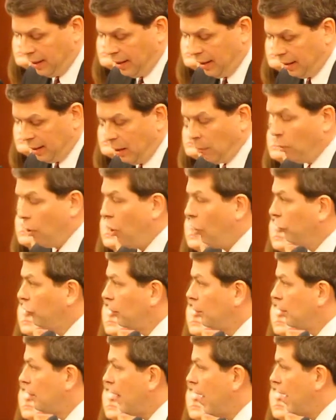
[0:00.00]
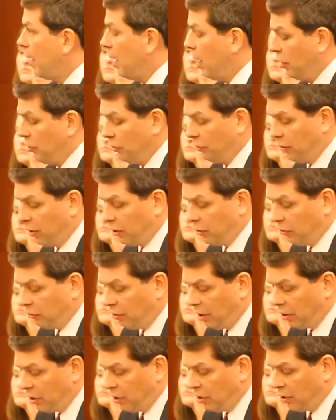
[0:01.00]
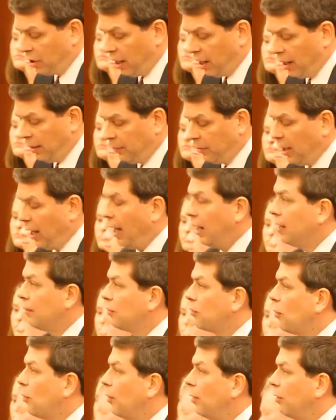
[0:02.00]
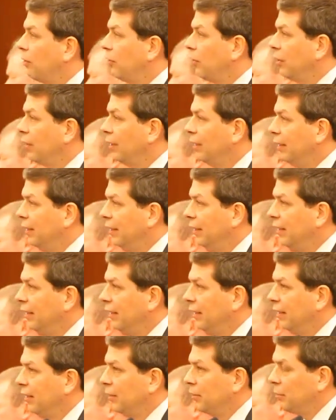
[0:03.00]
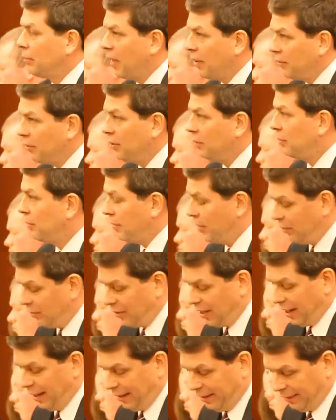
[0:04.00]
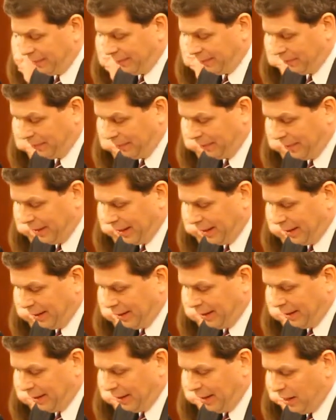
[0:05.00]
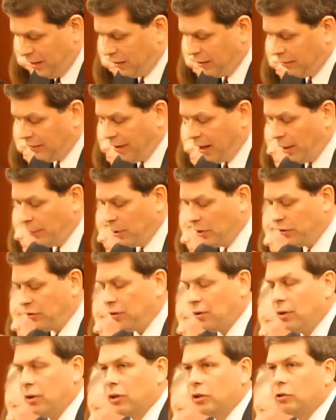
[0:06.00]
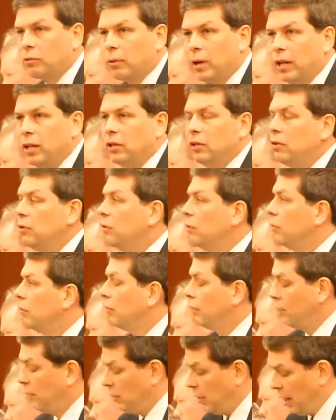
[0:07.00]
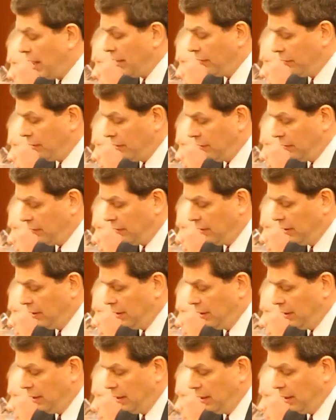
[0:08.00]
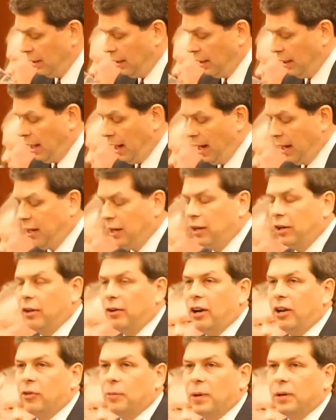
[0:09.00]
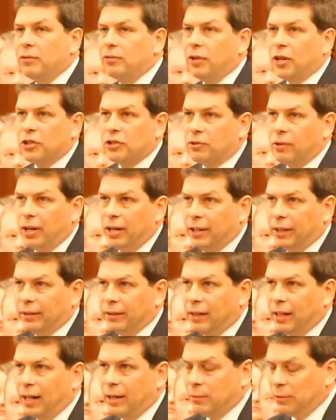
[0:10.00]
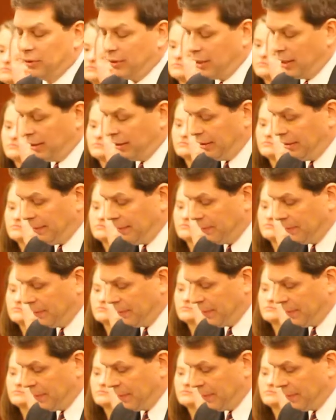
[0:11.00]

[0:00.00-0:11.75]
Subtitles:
They will also provide hundreds of construction jobs and, of course, revenue for the state. These developments are great news for Alaskans. Getting here has been frustrating, I will tell you.